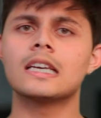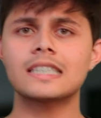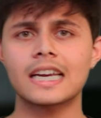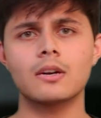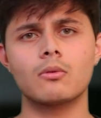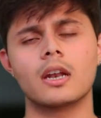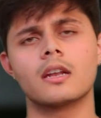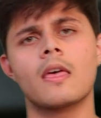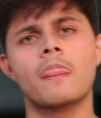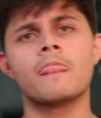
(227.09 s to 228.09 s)
Second one,
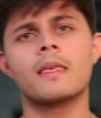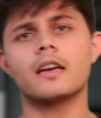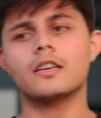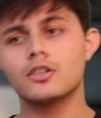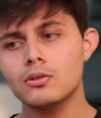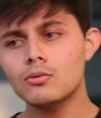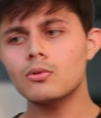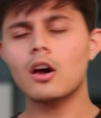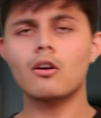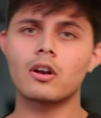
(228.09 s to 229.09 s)
you
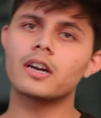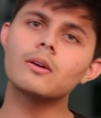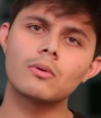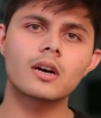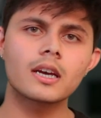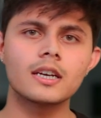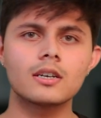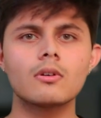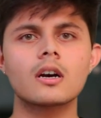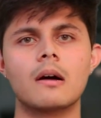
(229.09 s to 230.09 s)
are already working
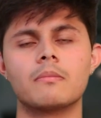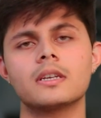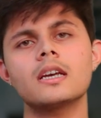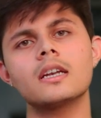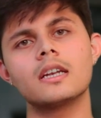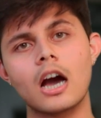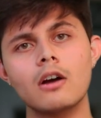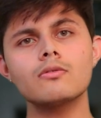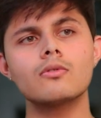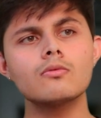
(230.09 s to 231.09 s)
into a company and now
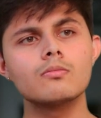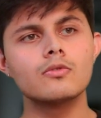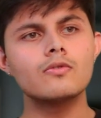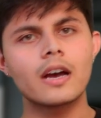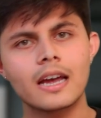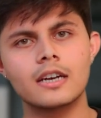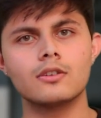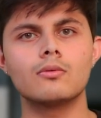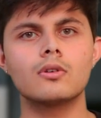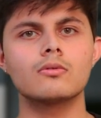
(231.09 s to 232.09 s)
you want to move ahead.
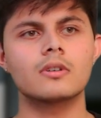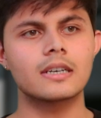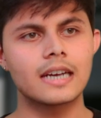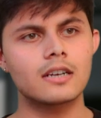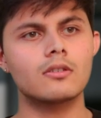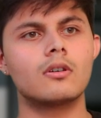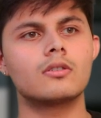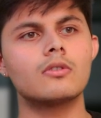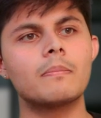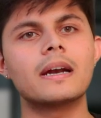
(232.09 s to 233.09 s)
You want to get
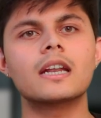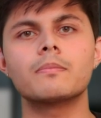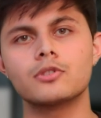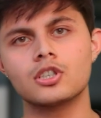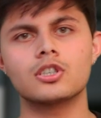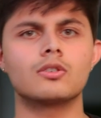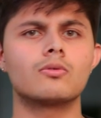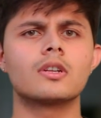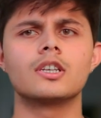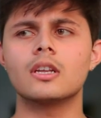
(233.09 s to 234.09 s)
onto a better position. You
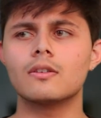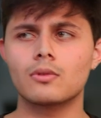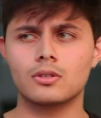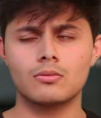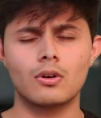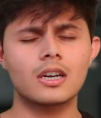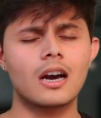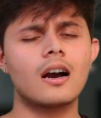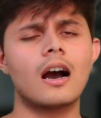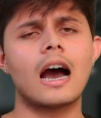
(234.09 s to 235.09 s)
want
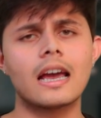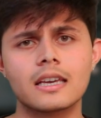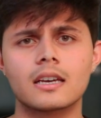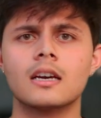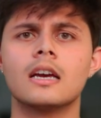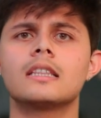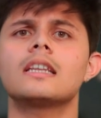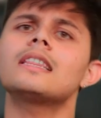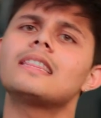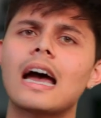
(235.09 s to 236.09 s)
a hike.
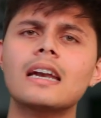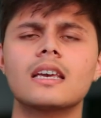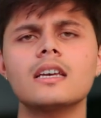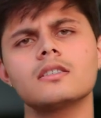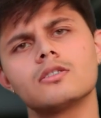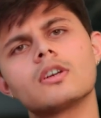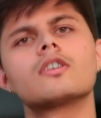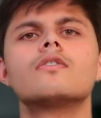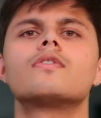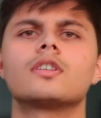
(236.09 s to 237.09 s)
Then in that case, you can
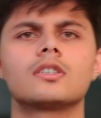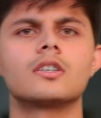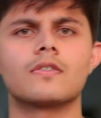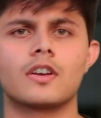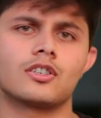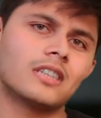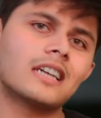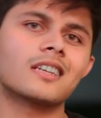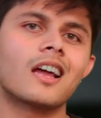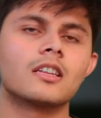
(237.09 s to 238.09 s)
go for the certification.
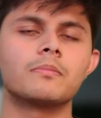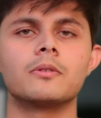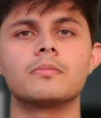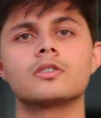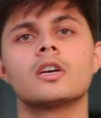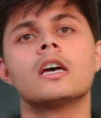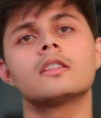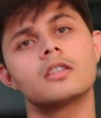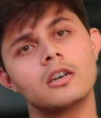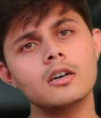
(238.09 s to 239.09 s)
That's another purpose.
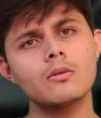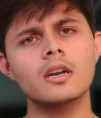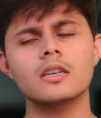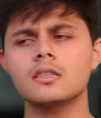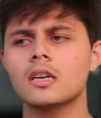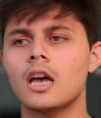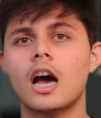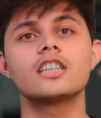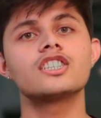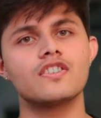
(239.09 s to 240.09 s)
Third one is
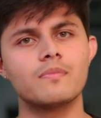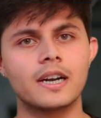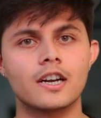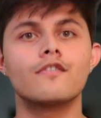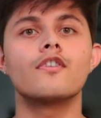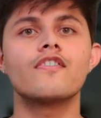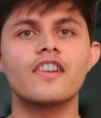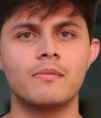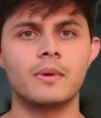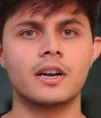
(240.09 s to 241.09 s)
achievement,
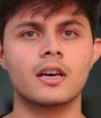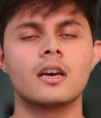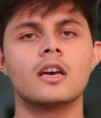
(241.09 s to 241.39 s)
fulfillment.